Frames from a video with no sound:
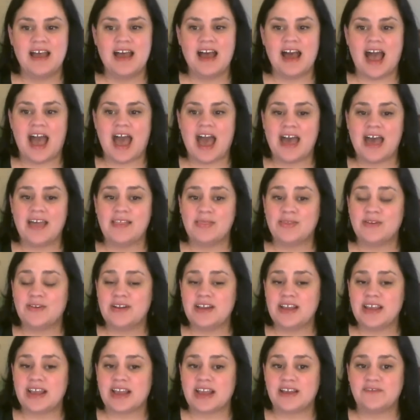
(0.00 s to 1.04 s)
At
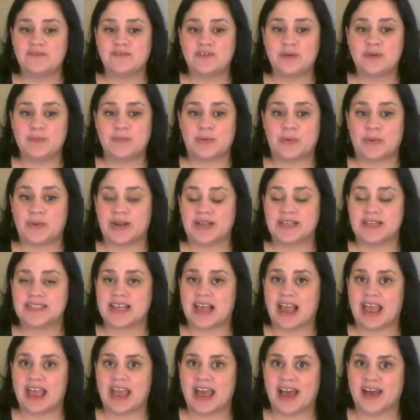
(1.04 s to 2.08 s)
38 for boys,
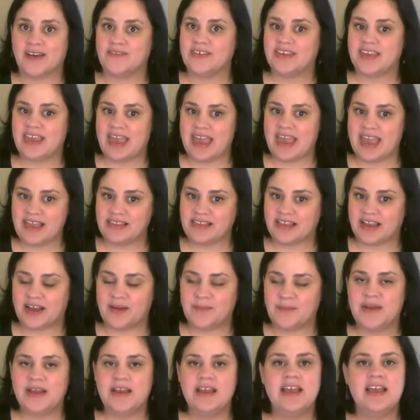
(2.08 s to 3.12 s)
I have
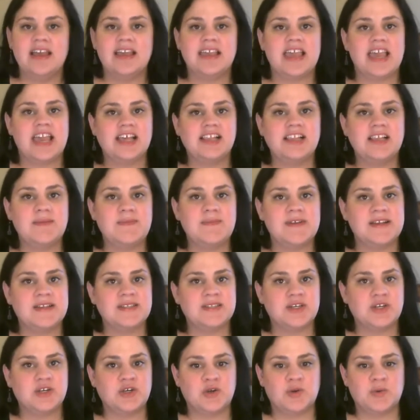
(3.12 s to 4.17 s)
Caleb. Caleb
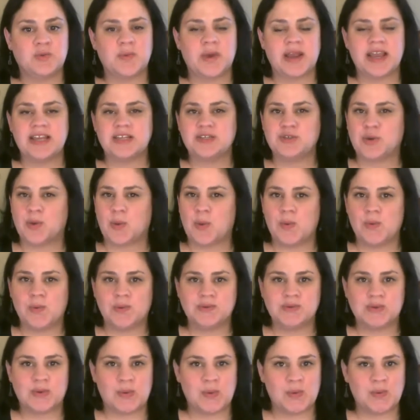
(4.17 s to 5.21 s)
is a great
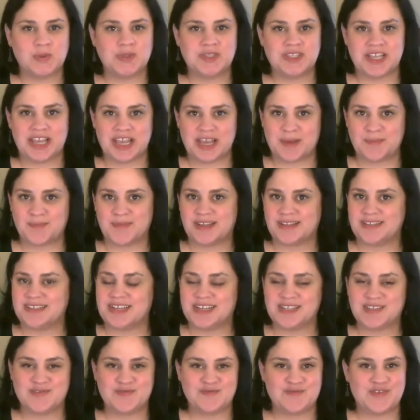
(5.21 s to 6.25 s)
old name that
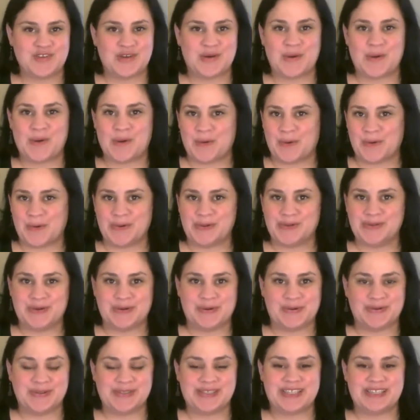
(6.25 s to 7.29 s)
doesn't feel
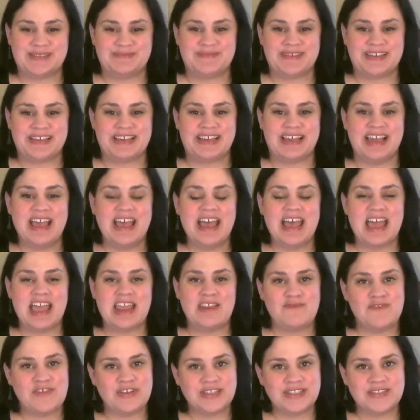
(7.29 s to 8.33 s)
old to me.
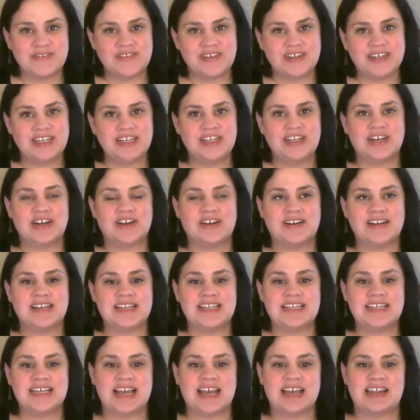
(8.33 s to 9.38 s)
It feels very
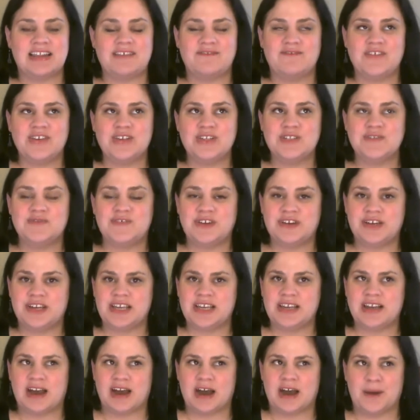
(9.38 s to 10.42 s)
current, and it feels
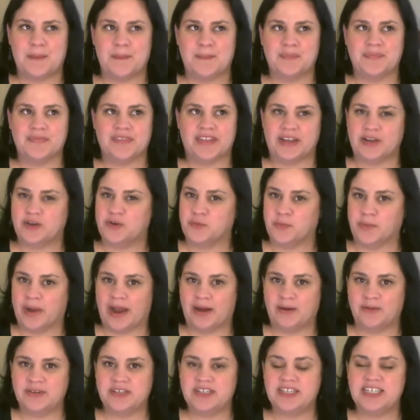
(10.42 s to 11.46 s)
very like
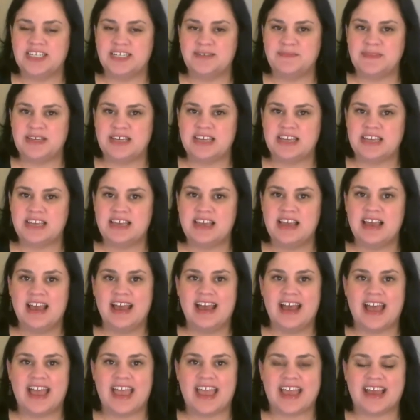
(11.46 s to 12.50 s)
grounded to me,
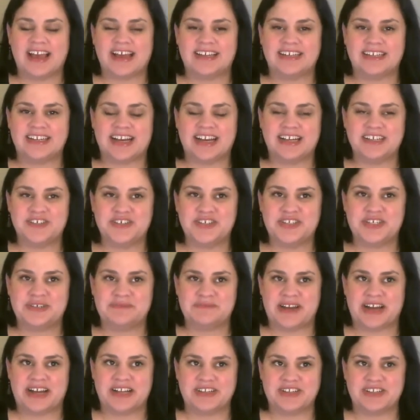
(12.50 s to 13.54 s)
and I just
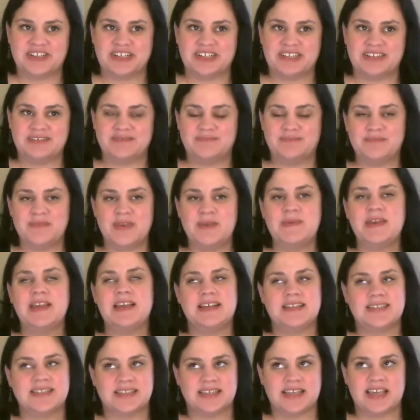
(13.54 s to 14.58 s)
imagine, maybe
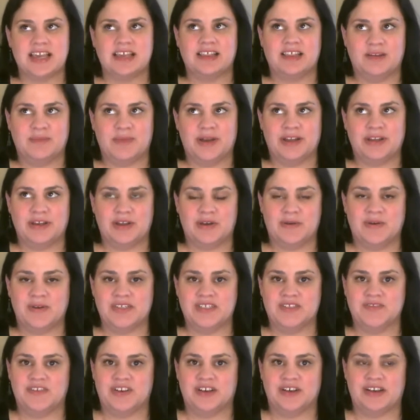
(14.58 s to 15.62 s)
because the Caleb I know
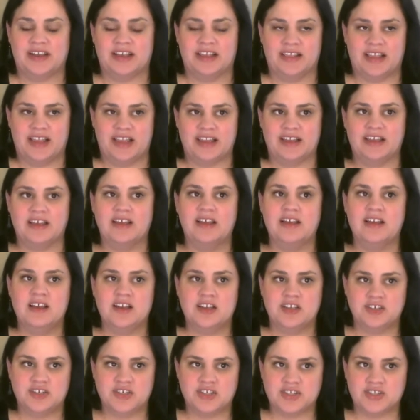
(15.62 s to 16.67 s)
is very like
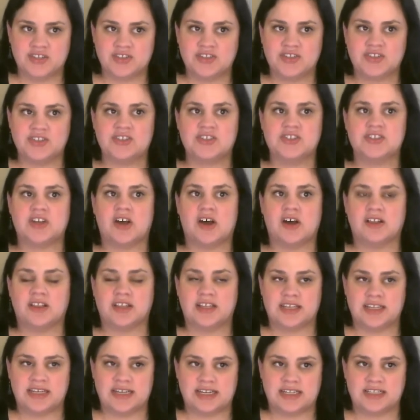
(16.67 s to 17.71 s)
just
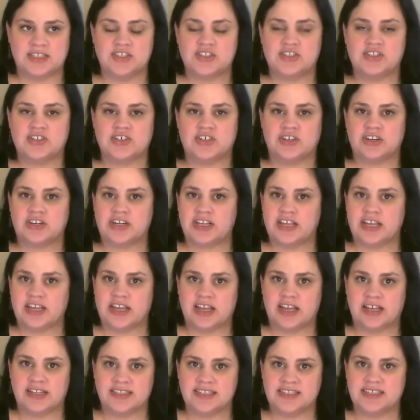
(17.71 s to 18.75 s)
solid and
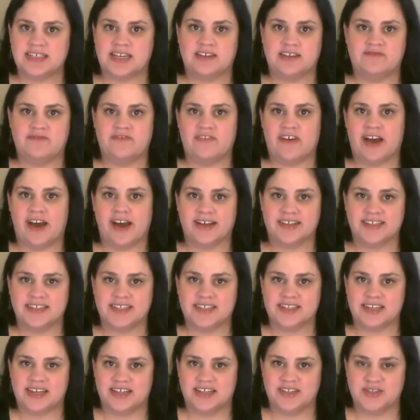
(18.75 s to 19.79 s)
sturdy and
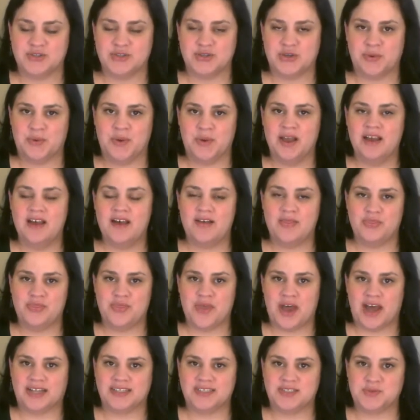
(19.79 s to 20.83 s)
steadfast, and so
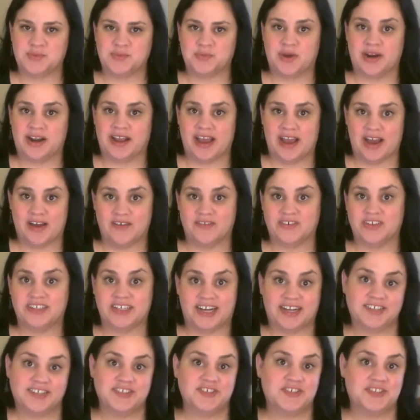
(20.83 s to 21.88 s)
that's what I have
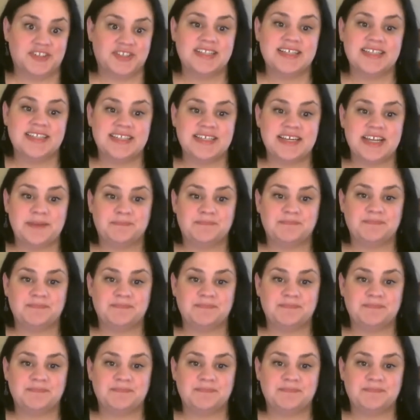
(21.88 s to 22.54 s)
attached to this name.